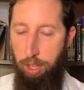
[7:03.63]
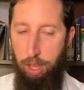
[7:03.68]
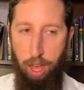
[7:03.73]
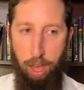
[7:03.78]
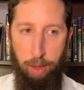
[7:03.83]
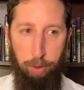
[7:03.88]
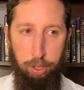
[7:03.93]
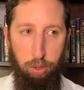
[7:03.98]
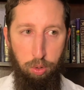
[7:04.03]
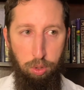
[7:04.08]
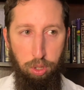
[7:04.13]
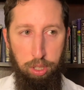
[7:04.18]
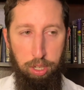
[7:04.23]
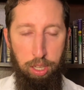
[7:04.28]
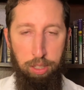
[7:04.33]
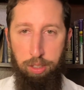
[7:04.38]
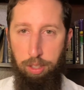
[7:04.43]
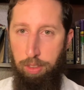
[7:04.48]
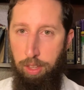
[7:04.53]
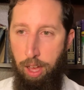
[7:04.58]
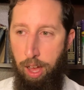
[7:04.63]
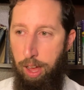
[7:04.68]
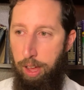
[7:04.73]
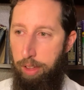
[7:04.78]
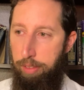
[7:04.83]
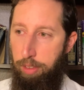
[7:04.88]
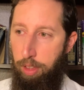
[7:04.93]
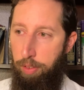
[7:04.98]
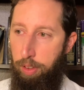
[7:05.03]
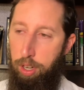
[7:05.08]
And when you look into the
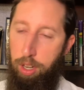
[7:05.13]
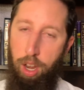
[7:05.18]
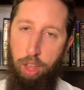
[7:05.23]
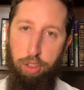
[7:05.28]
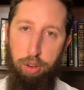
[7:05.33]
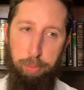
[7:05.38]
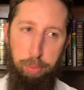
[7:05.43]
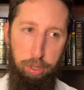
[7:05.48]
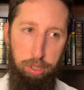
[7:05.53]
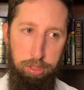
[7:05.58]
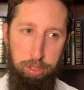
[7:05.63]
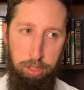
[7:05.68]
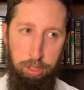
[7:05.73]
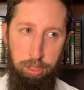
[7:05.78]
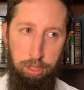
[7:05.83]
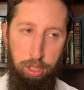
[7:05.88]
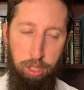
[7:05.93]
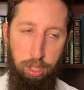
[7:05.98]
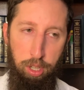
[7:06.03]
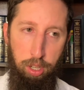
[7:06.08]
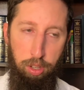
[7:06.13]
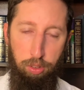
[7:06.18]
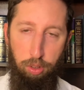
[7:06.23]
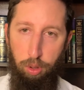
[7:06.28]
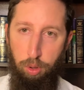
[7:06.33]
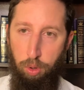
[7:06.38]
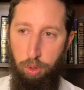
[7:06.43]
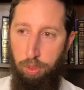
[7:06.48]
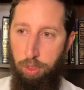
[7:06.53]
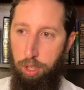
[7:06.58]
eyes of another person,
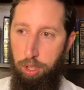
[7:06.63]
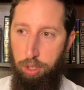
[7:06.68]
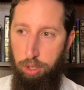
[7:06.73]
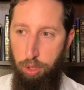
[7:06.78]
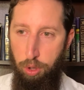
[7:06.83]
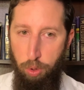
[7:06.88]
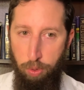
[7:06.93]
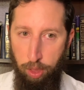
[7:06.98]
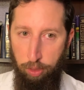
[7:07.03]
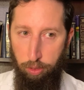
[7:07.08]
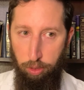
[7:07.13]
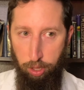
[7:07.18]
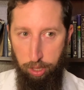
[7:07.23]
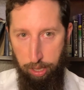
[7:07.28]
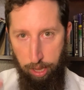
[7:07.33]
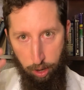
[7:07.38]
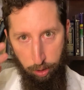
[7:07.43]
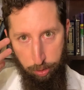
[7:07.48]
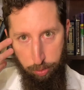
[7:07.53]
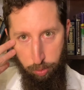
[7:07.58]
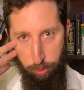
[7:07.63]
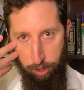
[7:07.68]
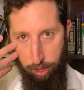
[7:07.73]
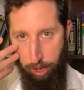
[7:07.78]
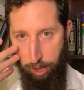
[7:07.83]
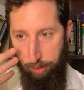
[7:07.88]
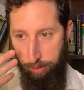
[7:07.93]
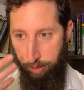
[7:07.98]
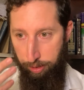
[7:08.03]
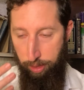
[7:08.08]
so the you that's looking out through the
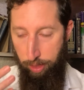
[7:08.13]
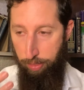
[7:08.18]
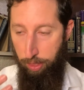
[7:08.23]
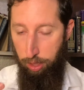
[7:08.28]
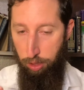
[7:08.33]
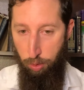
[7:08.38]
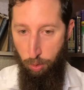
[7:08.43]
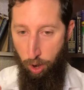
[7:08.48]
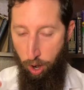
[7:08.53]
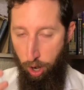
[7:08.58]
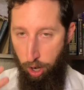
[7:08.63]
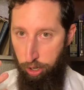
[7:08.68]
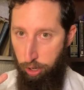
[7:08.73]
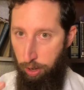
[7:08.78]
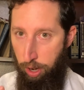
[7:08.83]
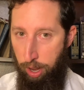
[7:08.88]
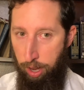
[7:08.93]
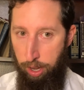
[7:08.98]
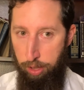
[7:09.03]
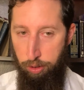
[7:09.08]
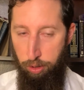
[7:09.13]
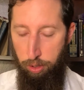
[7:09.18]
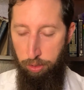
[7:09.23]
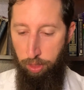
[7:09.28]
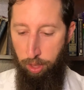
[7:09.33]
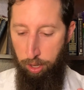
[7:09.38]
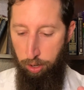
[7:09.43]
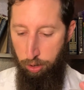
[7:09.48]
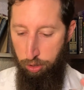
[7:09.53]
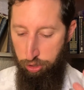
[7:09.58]
eyes, it's not that you are your eyes or
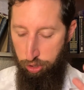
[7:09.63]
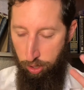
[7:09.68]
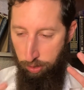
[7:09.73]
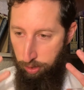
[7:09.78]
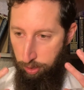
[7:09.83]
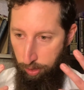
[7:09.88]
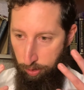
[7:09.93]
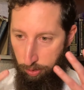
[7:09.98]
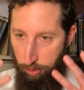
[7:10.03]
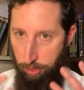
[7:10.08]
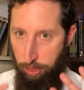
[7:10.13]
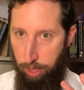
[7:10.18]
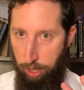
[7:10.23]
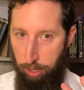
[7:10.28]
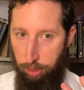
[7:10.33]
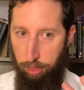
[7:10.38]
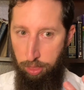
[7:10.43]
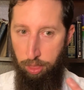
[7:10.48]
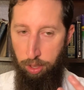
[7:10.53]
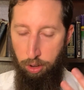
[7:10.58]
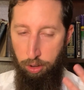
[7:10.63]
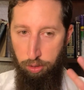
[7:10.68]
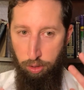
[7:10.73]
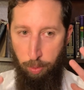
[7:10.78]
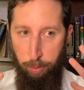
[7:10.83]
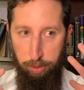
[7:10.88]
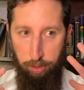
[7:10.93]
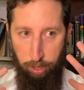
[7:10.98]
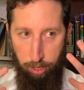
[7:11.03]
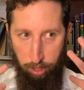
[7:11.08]
that you're just this thing. There's
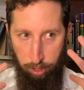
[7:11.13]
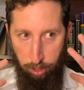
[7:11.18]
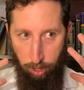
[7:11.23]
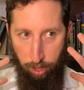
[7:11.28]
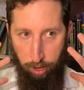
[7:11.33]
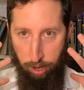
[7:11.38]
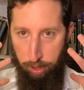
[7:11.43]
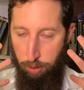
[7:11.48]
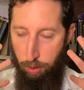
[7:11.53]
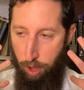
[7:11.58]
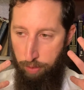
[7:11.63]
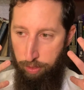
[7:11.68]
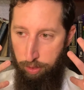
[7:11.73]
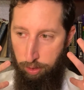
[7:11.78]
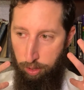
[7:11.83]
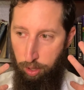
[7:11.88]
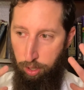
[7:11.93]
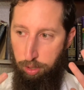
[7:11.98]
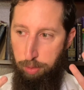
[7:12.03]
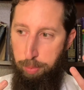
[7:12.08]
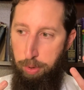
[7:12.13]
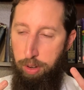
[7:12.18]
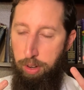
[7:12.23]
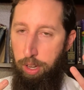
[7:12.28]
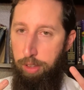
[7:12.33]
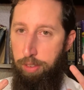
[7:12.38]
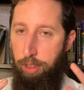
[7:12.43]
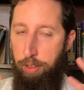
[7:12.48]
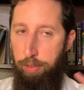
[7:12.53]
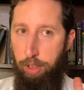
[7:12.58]
almost like you have this
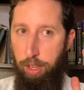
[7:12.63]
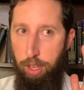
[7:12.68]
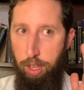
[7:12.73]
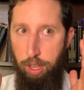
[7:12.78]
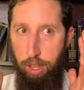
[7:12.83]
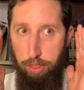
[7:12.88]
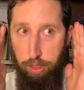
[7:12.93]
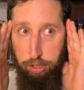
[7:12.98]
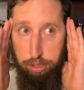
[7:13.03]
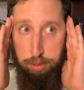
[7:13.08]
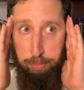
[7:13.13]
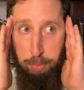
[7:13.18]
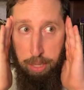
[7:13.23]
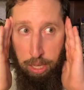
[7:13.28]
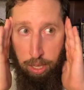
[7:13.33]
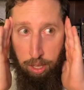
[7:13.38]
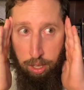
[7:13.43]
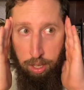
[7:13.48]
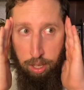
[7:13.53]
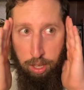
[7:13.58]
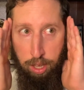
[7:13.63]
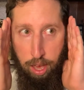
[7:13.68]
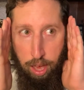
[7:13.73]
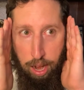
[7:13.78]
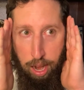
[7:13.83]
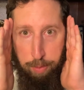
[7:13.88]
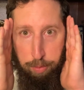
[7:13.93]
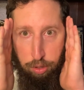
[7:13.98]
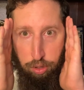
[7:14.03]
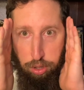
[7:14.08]
experience of there's me and
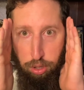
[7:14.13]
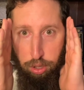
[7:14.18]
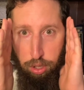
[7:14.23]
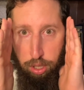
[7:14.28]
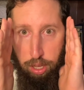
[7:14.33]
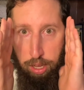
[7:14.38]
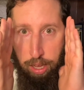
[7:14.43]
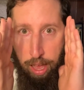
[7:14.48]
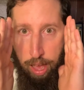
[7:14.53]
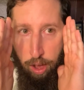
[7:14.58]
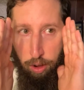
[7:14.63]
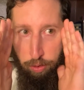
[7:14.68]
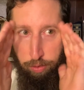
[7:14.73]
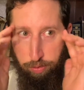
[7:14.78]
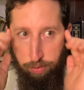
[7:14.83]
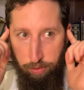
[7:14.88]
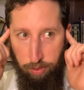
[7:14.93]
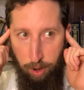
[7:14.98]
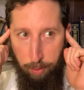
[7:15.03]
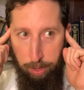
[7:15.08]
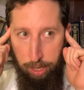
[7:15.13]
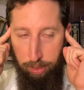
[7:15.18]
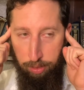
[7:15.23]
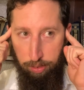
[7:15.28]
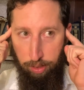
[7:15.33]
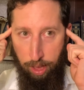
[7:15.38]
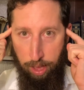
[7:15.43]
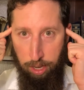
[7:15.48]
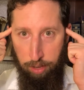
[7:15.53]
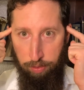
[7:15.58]
I'm just looking out from
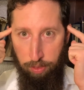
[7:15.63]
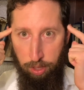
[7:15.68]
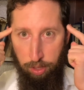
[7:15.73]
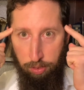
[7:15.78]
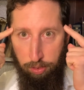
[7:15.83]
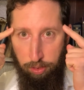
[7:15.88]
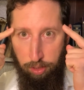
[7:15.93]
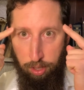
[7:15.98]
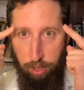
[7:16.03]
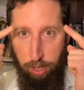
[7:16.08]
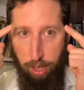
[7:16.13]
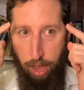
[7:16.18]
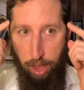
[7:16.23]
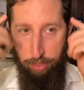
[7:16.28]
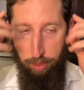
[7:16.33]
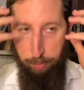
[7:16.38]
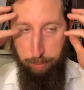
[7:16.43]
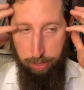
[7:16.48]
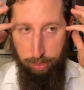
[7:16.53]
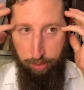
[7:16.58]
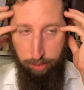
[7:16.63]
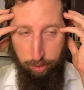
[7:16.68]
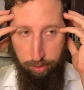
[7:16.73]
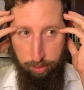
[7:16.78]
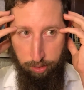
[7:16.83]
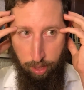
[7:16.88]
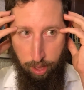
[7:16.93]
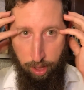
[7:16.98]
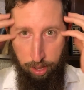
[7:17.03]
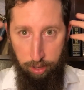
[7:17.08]
inside of this. And the me that's
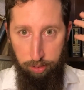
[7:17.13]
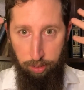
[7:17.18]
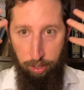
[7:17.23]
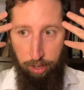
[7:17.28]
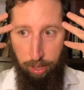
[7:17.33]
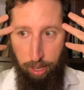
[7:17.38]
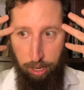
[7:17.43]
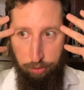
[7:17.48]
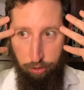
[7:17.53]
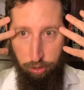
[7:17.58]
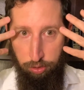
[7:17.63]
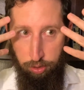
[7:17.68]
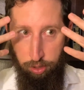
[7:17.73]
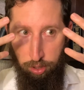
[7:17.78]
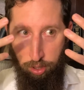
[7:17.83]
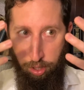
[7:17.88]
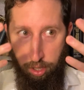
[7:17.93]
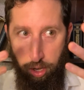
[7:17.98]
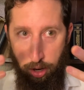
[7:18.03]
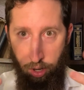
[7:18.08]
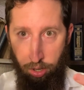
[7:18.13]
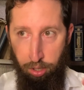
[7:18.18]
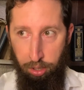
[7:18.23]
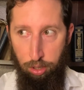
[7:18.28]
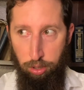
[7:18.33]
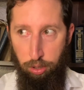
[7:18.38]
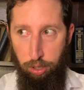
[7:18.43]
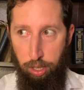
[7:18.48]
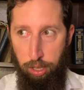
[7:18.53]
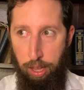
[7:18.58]
inside is like kind of just here
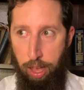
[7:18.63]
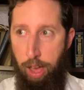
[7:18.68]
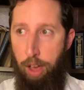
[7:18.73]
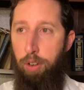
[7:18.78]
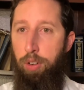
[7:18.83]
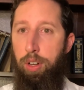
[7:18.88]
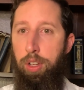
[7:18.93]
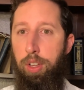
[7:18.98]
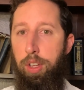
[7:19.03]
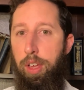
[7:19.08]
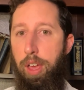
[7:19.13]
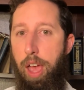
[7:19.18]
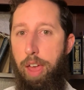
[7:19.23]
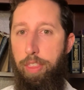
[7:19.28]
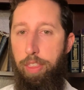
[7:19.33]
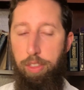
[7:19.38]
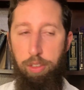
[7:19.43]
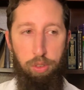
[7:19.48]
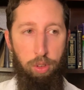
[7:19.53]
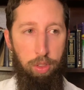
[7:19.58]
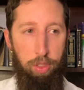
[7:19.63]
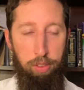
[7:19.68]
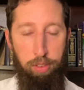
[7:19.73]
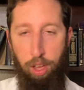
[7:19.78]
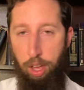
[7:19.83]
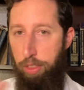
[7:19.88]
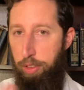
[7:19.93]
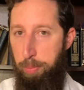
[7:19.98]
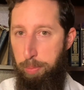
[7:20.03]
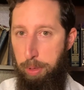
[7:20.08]
looking out. And then there's all these
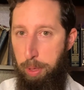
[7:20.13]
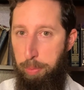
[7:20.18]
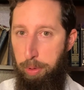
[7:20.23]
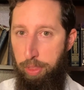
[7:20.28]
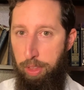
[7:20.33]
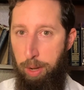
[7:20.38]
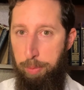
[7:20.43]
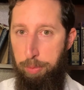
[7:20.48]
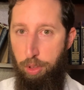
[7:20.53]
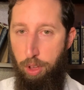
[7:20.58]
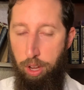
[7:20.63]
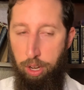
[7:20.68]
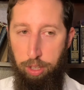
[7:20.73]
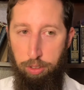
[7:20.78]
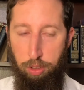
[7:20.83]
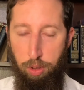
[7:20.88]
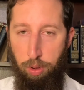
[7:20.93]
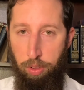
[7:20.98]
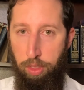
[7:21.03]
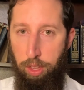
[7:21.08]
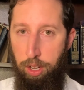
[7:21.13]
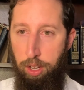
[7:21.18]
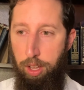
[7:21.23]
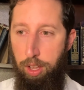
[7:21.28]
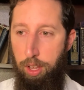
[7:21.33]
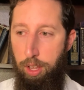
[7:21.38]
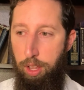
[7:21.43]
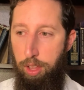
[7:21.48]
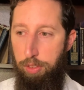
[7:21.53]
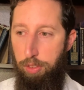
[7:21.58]
other people that I'm talking to. And then
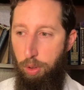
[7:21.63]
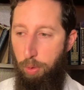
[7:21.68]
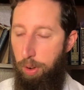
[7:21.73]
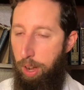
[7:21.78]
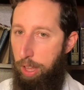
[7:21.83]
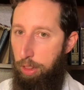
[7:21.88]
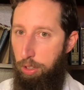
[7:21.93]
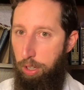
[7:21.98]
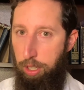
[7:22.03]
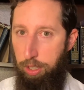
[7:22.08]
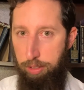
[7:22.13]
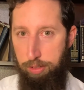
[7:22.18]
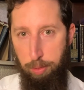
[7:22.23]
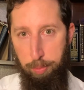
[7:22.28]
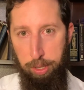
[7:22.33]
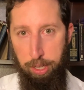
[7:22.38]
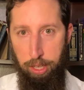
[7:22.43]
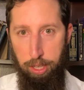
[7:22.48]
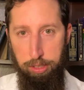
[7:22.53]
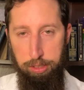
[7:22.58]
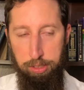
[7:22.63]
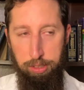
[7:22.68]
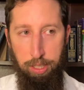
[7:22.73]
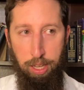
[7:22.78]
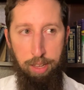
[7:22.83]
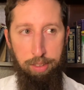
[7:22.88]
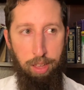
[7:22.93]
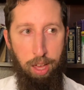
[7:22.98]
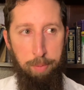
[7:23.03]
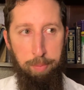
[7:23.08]
so when I look into somebody else's
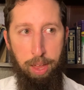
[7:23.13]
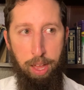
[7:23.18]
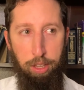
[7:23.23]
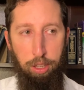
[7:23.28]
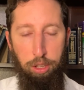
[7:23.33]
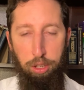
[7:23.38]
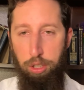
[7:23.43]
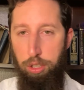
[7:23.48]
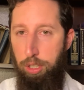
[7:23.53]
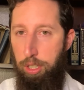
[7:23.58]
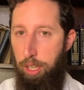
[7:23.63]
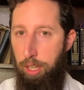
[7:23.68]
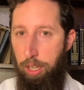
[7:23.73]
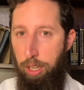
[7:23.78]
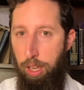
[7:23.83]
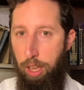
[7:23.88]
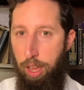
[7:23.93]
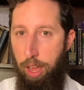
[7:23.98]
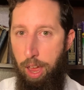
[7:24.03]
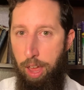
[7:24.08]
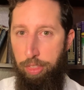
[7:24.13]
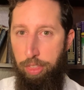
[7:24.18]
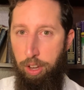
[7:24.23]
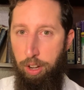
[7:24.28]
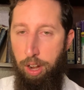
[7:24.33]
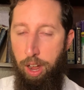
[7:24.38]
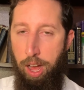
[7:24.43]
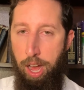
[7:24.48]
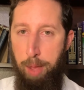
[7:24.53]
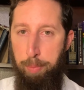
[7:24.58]
eyes, I'm not looking at
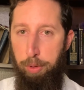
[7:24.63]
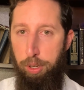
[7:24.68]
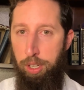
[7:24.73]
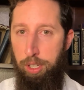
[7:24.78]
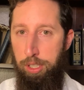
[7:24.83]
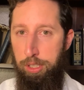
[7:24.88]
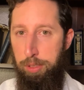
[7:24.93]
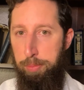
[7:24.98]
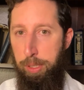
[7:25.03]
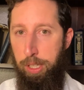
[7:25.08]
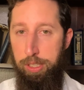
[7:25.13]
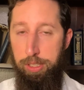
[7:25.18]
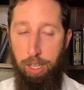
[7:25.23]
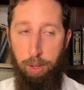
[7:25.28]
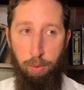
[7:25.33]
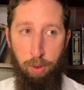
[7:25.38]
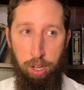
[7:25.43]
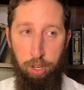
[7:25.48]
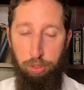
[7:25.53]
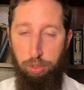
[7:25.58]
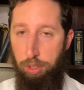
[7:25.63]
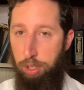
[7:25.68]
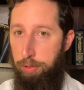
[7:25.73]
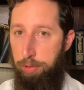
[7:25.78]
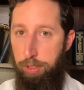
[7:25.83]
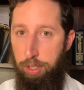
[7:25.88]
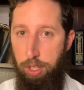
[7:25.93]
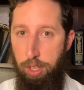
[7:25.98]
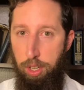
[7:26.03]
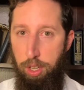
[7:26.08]
their eyeballs because I want to sort
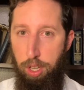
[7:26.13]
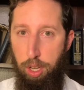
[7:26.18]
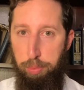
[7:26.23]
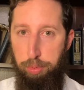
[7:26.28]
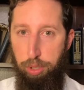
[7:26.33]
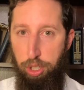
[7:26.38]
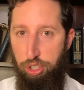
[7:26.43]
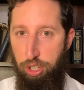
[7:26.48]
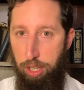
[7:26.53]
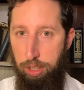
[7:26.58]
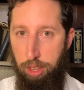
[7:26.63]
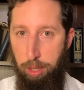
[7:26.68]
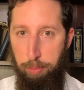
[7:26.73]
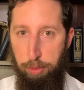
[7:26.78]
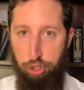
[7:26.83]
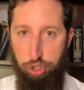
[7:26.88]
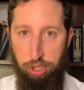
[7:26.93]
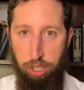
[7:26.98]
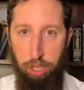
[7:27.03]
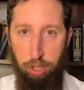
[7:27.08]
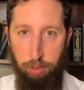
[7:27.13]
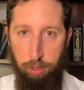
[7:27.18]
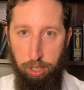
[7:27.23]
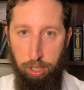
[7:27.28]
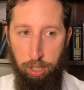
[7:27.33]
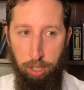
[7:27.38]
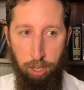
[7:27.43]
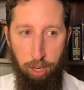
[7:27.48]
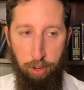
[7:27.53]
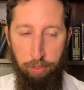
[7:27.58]
of appreciate the
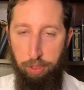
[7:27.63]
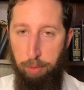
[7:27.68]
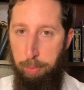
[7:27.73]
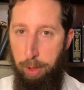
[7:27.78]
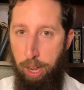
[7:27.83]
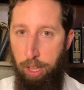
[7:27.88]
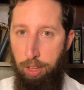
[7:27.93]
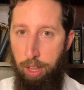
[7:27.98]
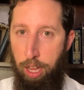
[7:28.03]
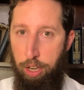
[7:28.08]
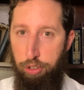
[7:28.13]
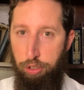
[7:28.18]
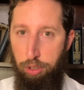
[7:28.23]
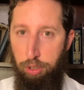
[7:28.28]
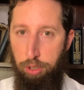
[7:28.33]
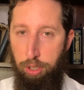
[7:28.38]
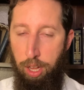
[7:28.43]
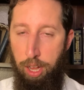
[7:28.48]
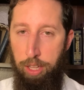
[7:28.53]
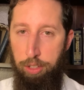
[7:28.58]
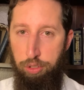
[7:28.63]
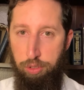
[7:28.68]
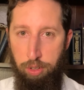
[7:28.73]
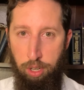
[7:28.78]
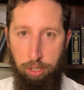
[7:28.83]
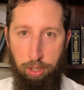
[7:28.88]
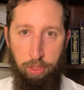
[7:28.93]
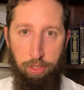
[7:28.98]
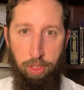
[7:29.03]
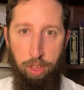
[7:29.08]
machinery of the biological
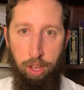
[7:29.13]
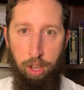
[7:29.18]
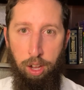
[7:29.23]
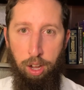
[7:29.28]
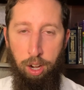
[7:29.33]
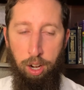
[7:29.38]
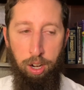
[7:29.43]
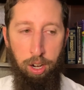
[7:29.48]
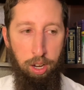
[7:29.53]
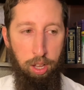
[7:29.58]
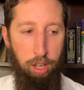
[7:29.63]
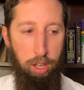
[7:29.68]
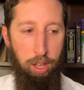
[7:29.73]
construct that they are.